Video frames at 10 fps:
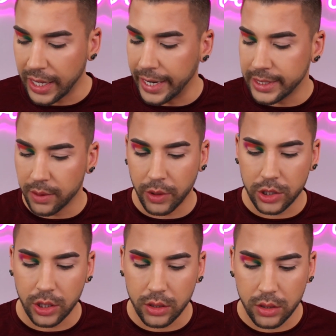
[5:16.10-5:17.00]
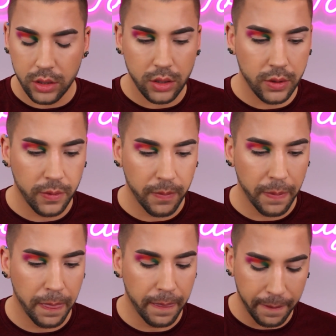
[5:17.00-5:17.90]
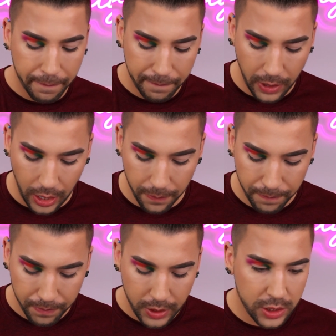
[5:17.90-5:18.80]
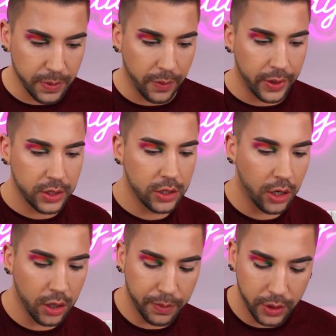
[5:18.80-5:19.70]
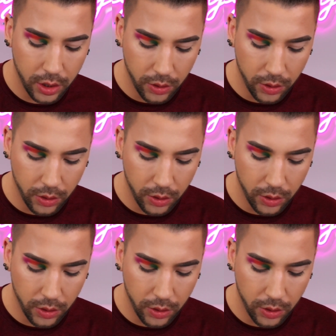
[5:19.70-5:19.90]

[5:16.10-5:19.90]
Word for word: like 18 brushes. Spellbound. The nice okay. deep dark Spellbound's color. a dark blue. You